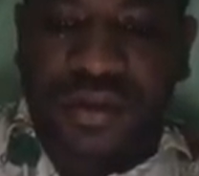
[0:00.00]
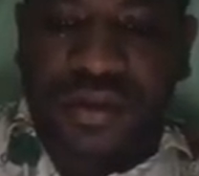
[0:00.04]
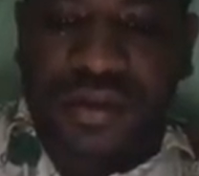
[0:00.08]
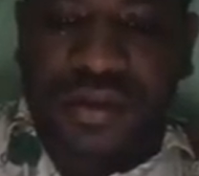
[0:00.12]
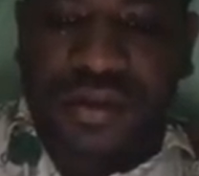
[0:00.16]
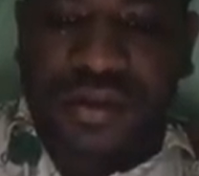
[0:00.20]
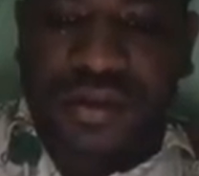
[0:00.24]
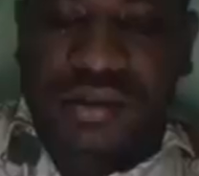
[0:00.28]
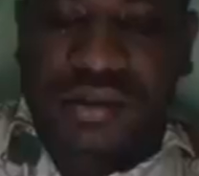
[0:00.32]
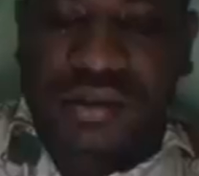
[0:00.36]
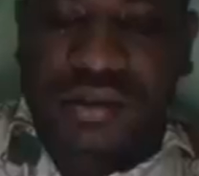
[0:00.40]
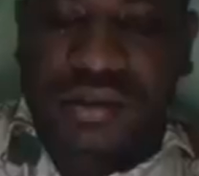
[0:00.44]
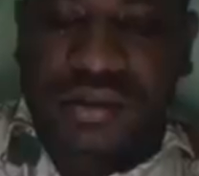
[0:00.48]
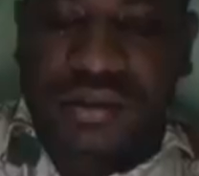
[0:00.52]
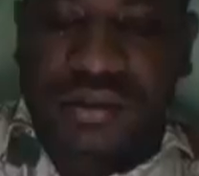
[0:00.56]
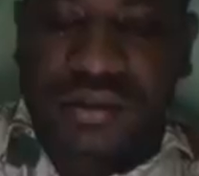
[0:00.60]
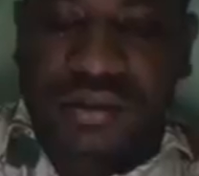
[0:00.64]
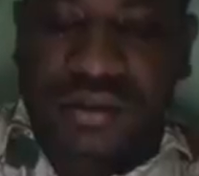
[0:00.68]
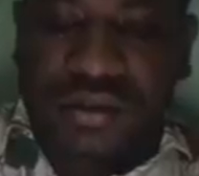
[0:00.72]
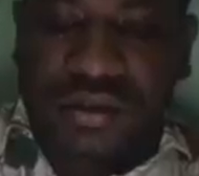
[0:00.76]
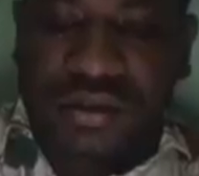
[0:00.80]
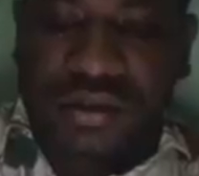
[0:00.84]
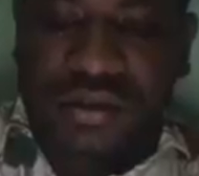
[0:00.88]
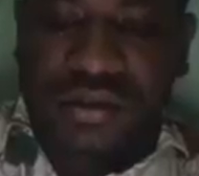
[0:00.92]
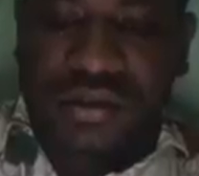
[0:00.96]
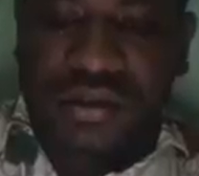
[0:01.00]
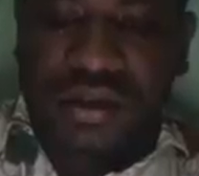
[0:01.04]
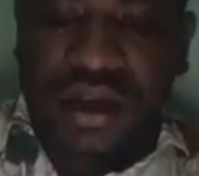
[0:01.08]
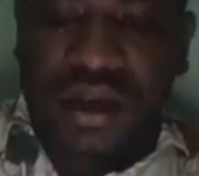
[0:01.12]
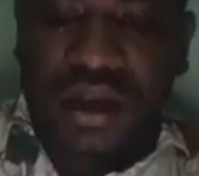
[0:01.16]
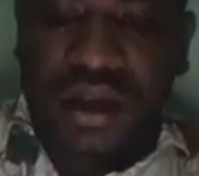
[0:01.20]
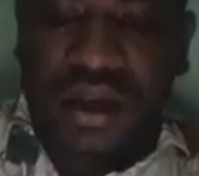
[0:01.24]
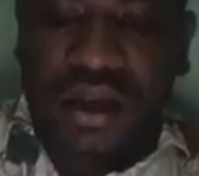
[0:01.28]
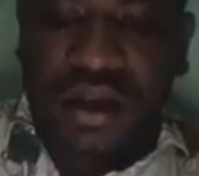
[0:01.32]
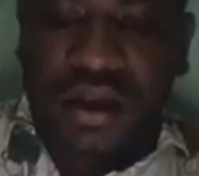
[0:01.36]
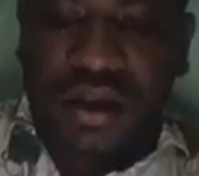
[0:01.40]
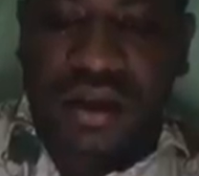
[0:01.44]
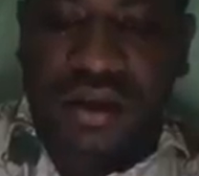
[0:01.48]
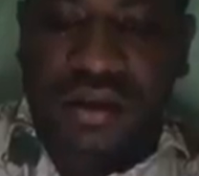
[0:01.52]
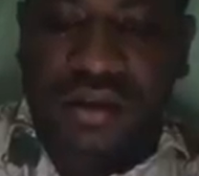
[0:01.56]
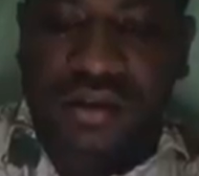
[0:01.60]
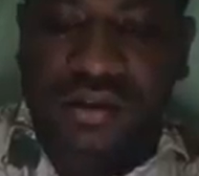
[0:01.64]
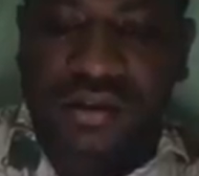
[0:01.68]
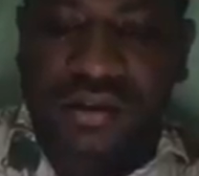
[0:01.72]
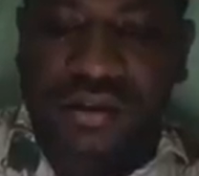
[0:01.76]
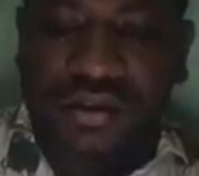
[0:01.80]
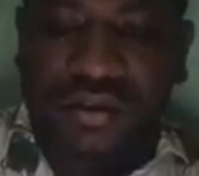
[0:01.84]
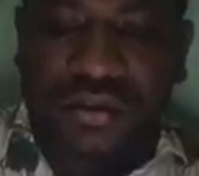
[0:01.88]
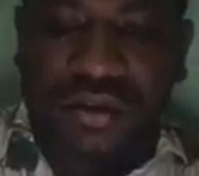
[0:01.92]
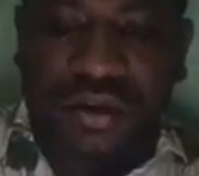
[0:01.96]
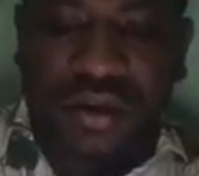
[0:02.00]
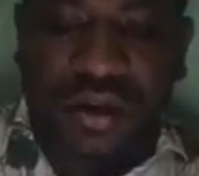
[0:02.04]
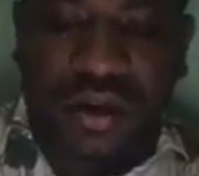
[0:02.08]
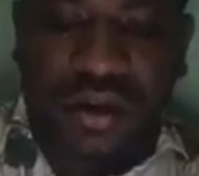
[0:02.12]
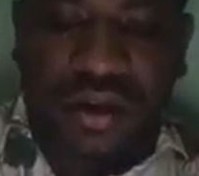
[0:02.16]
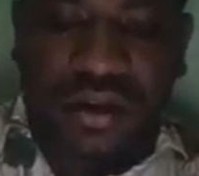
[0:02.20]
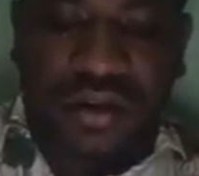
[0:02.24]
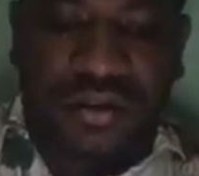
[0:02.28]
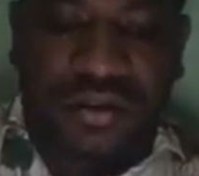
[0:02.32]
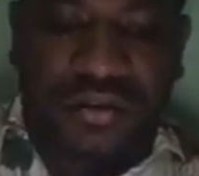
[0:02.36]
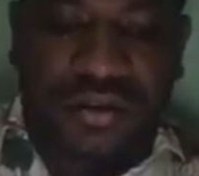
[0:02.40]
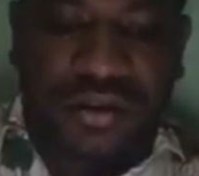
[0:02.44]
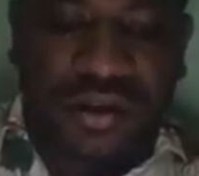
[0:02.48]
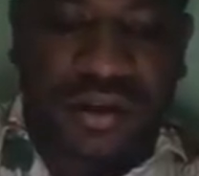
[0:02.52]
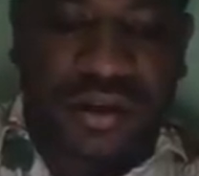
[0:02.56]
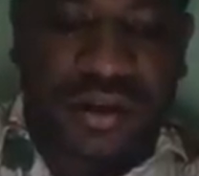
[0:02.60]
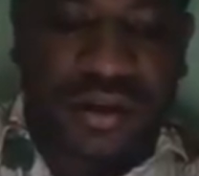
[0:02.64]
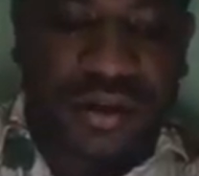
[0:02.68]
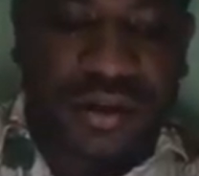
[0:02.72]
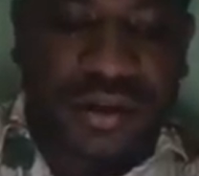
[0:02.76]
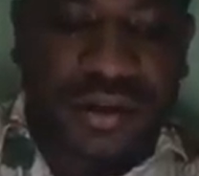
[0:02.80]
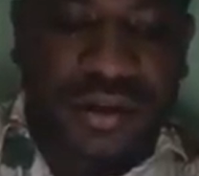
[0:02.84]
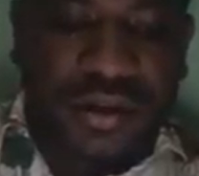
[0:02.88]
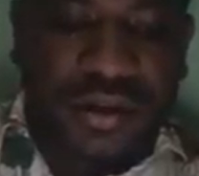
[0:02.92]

such as you already